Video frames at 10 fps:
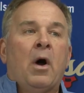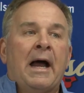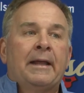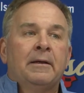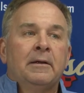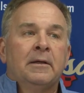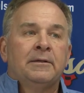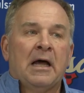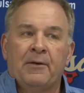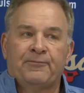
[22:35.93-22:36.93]
why,
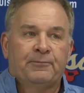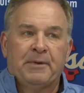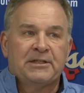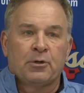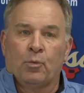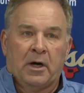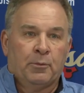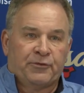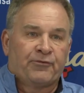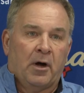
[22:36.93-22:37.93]
not based on where he
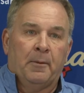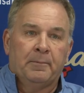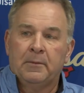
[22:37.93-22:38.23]
was from.